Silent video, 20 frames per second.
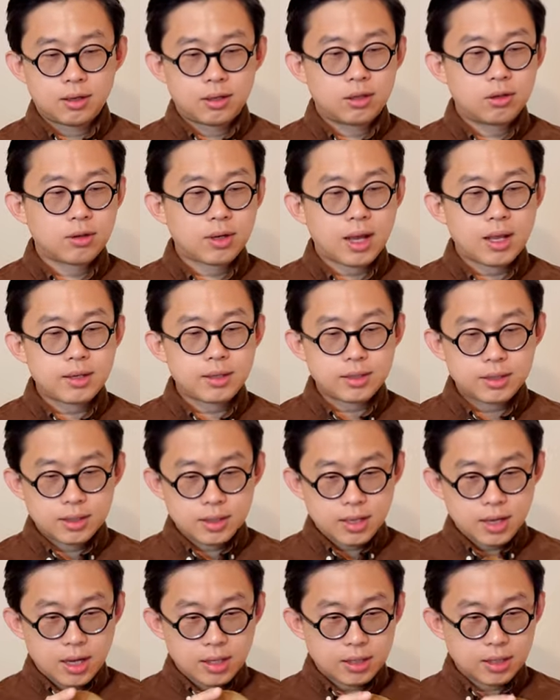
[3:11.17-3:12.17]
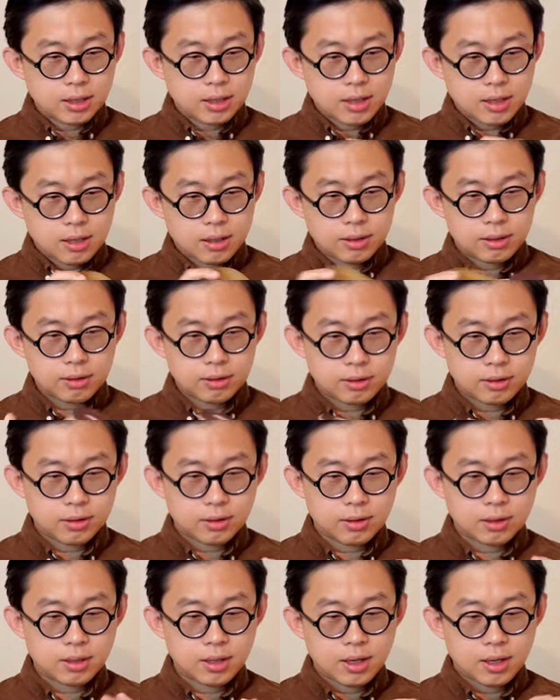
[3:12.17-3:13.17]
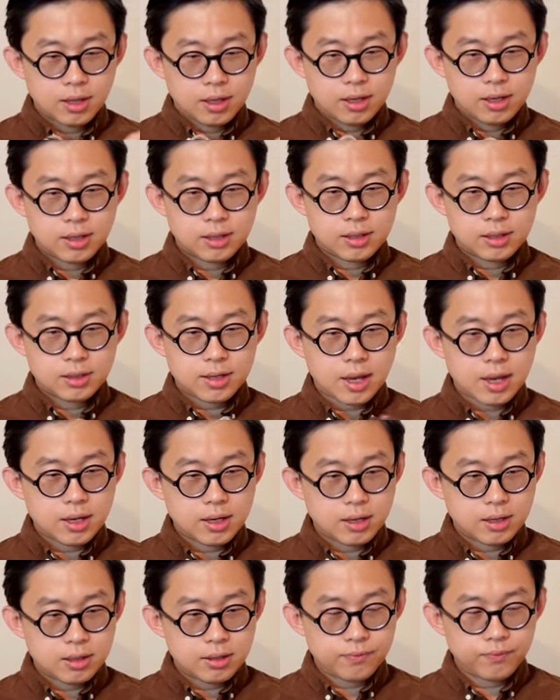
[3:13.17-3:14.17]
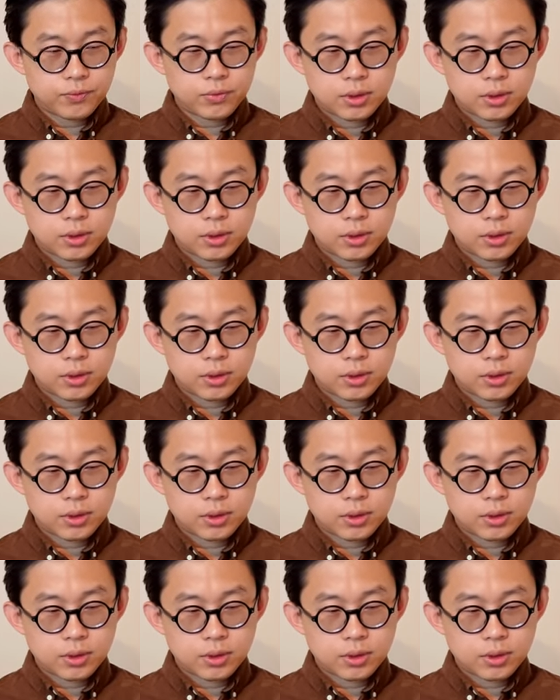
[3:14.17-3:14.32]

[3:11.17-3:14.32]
you can't see anything inside here,